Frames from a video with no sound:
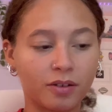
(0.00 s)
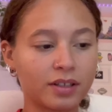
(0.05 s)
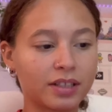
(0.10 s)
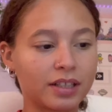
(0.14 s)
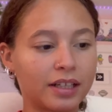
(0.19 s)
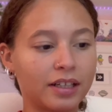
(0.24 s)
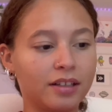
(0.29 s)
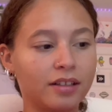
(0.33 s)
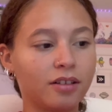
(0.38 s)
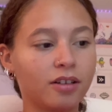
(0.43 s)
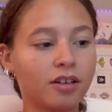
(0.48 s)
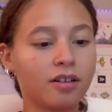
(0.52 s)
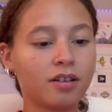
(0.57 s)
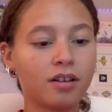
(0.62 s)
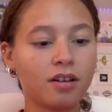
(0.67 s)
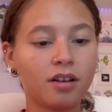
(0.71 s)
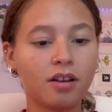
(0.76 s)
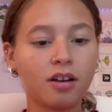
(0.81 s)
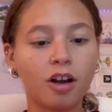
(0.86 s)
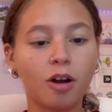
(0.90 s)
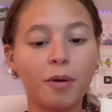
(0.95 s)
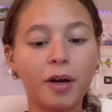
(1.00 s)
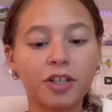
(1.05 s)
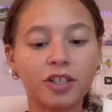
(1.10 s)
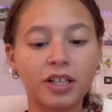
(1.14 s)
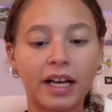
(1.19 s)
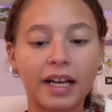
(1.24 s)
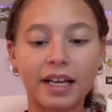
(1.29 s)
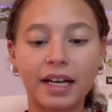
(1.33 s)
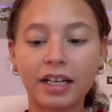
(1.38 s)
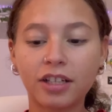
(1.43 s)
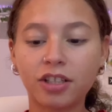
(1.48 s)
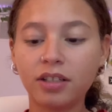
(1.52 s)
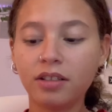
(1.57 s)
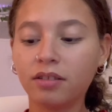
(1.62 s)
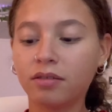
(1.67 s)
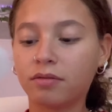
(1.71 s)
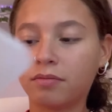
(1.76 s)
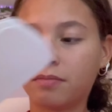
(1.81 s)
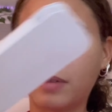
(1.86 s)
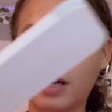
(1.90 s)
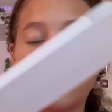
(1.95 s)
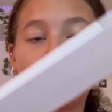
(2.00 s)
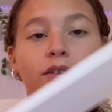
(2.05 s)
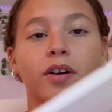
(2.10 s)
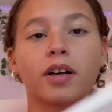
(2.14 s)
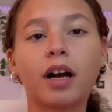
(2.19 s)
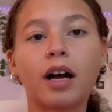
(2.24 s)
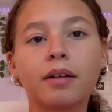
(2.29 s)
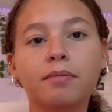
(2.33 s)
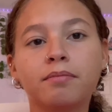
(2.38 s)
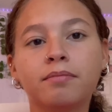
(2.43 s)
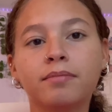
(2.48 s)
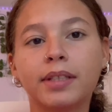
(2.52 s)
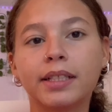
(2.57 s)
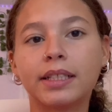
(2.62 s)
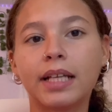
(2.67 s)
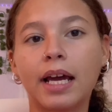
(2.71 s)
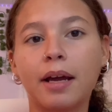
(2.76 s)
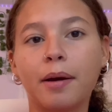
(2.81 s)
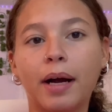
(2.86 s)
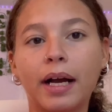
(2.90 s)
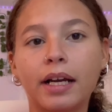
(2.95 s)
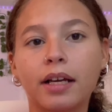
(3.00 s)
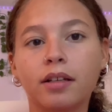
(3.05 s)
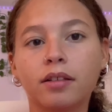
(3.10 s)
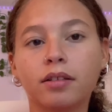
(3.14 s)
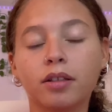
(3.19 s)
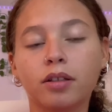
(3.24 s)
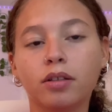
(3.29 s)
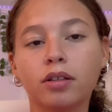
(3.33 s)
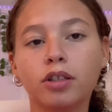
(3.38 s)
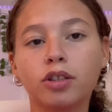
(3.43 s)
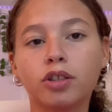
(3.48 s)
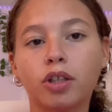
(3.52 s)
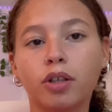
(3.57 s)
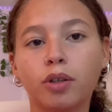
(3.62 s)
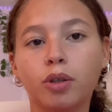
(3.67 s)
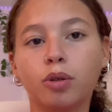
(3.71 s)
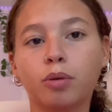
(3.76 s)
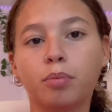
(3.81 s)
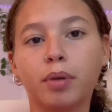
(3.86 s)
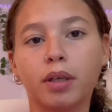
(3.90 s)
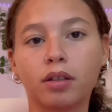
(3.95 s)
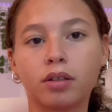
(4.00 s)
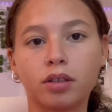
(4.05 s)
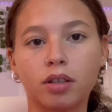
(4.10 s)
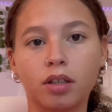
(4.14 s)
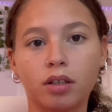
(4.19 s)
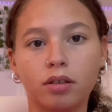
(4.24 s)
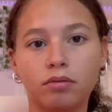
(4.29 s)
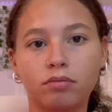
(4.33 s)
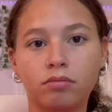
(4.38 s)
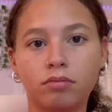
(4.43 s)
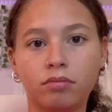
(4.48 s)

excited. Oh my gosh, I can actually, I forgot to say, I can literally show you a picture